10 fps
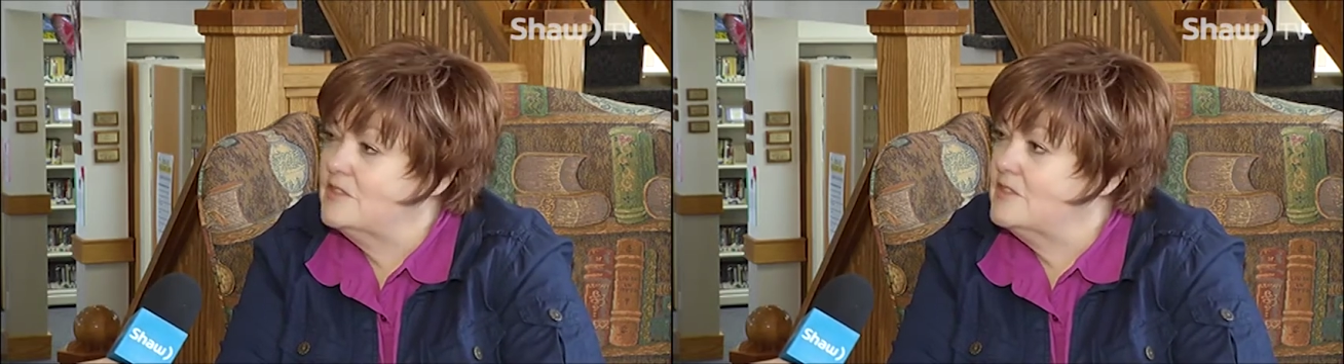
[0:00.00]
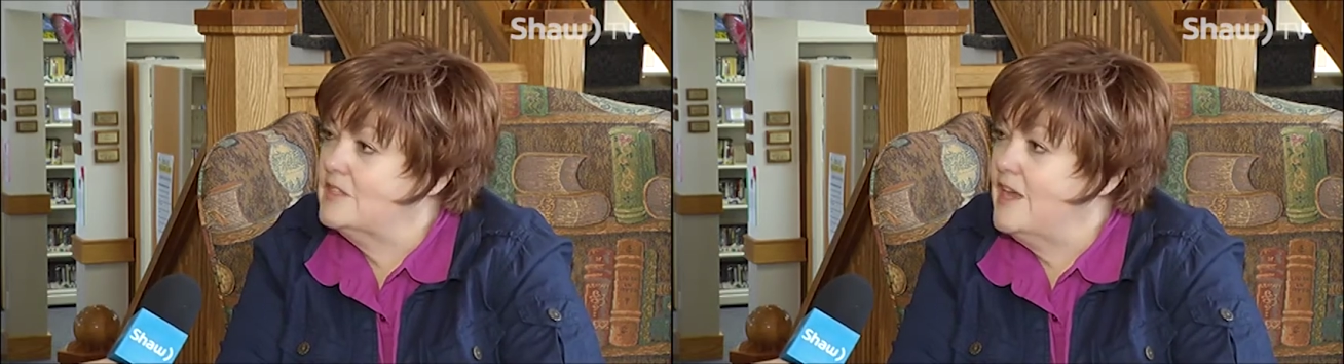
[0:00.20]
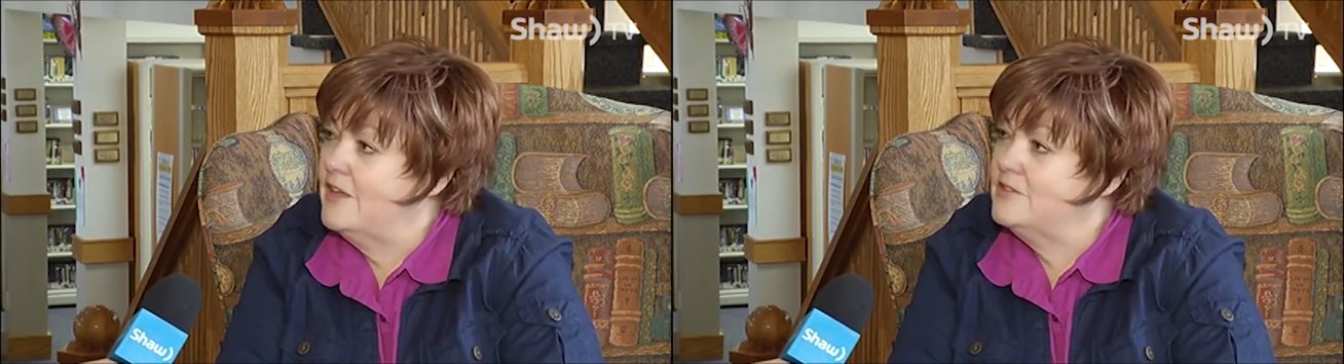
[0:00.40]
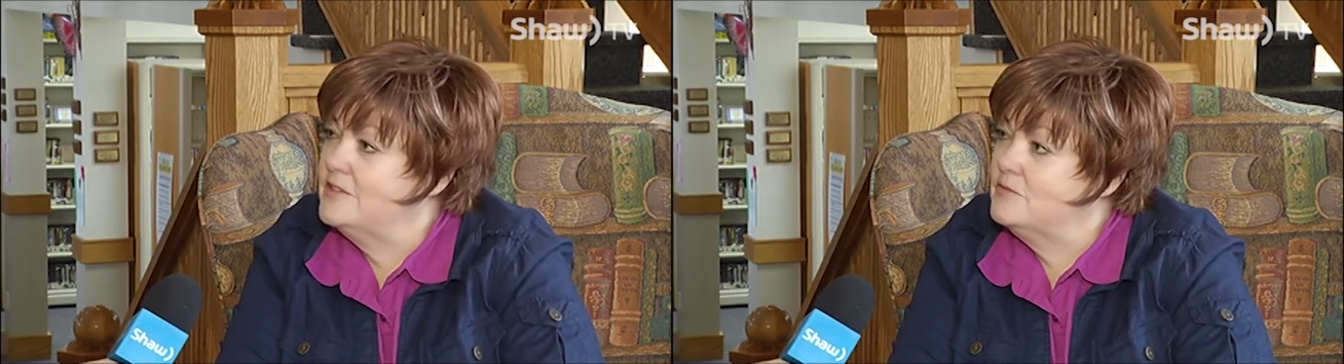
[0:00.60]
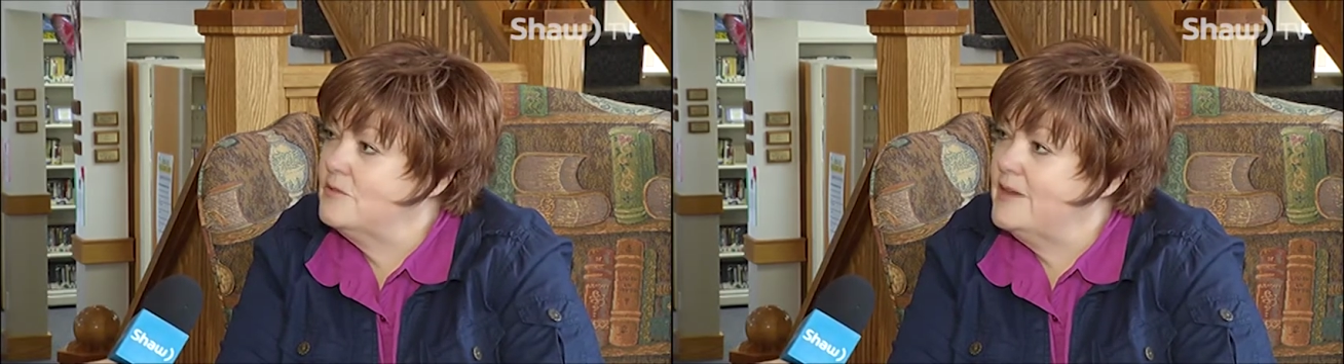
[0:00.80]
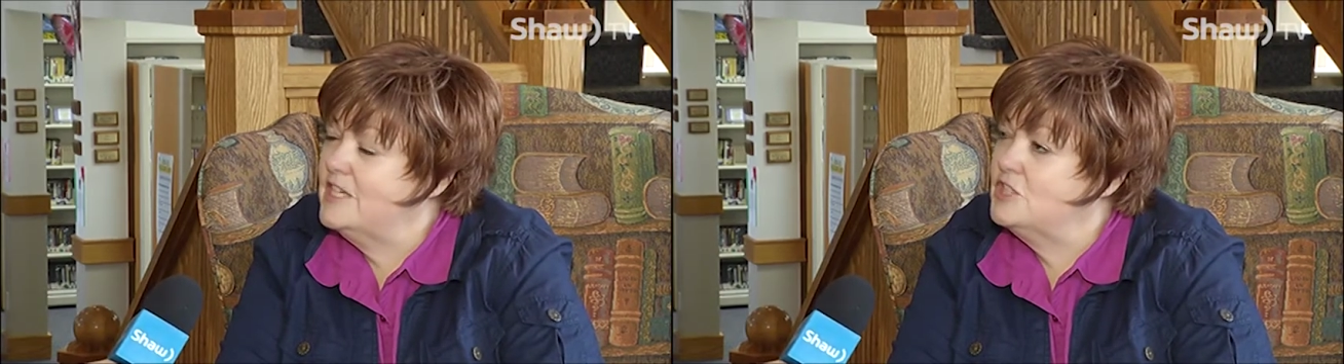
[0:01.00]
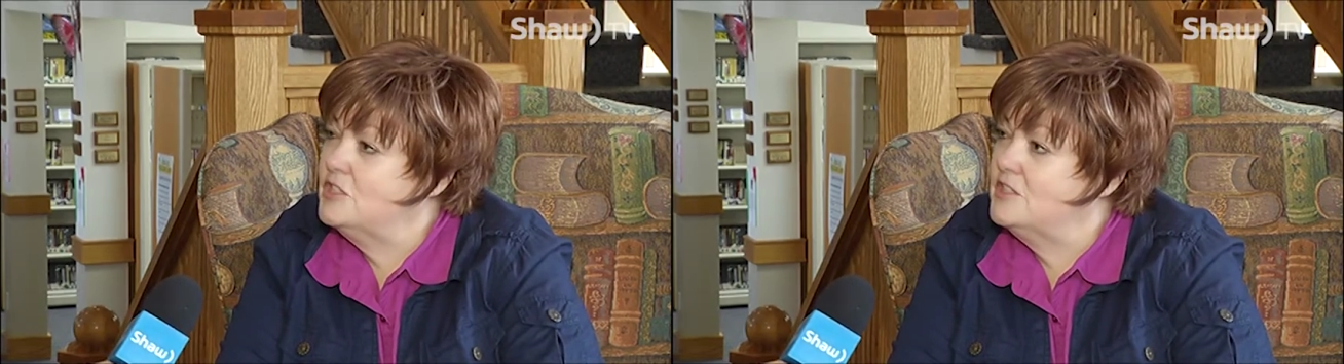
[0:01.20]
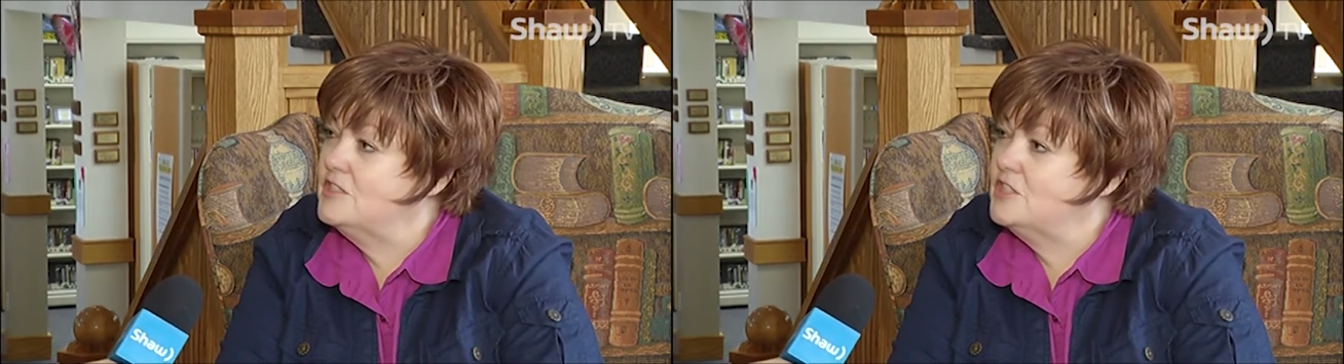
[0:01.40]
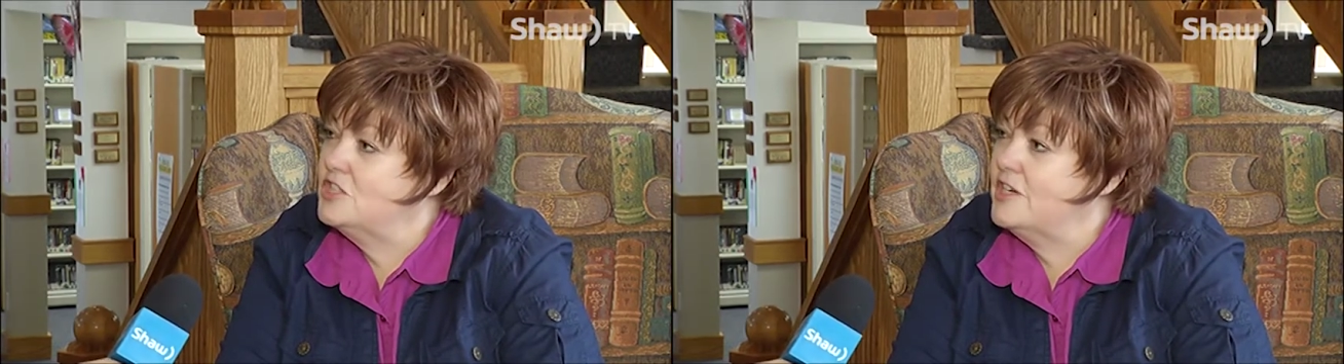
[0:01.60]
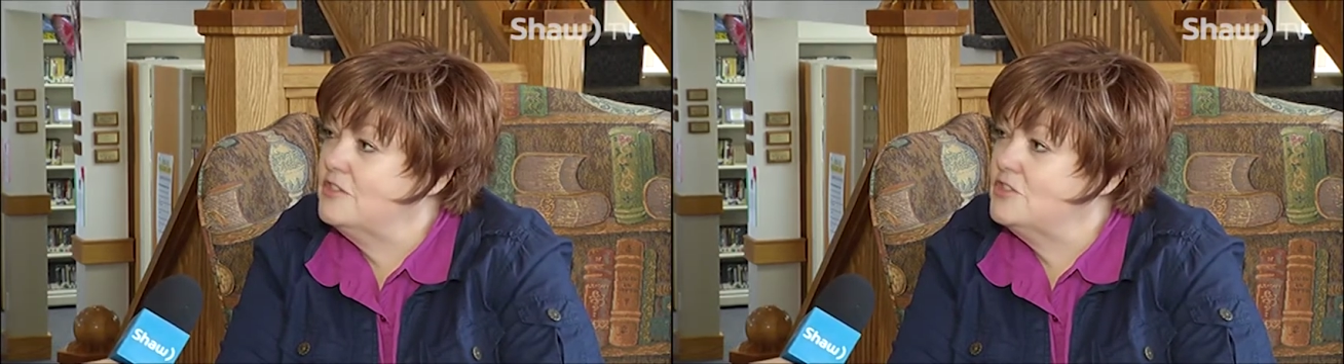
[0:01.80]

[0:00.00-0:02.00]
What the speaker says: is to gather information and to share